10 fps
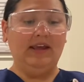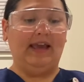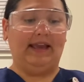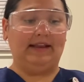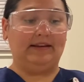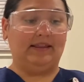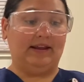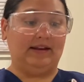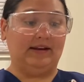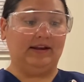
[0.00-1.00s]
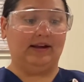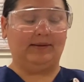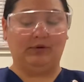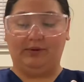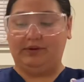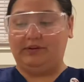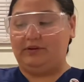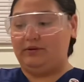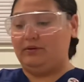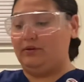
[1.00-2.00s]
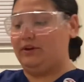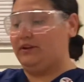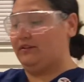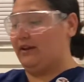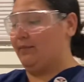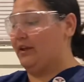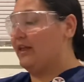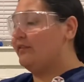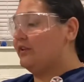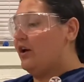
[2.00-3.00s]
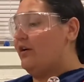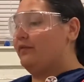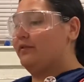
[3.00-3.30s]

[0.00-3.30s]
And then I'm going to take my gloves off.